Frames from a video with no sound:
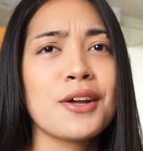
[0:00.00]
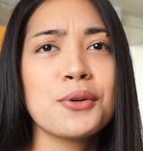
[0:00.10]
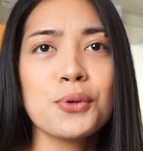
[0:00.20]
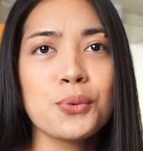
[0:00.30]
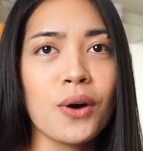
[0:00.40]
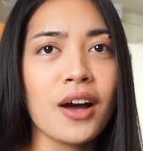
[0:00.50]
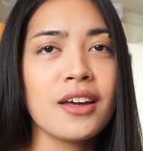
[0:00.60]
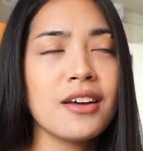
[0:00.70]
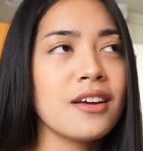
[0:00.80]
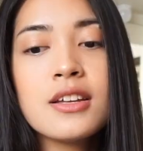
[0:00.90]
I don't know why.
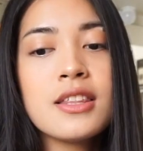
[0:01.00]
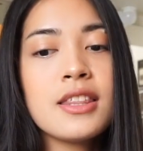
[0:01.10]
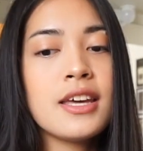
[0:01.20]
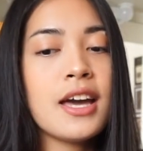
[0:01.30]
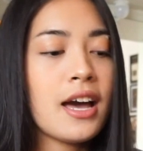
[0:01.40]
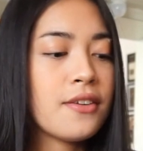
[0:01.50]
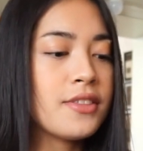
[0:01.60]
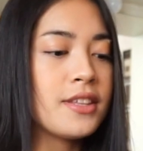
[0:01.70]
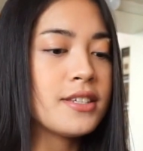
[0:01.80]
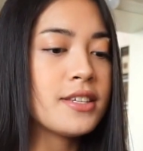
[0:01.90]
They have
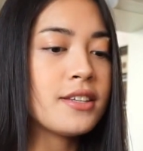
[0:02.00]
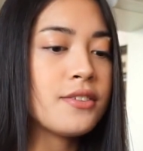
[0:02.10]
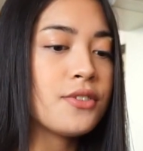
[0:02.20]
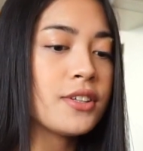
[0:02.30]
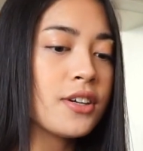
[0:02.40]
these in different